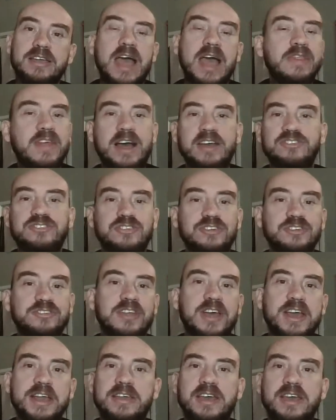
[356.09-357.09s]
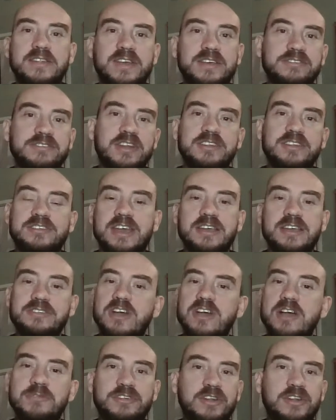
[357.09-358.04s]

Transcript: And that's just that's going to take time.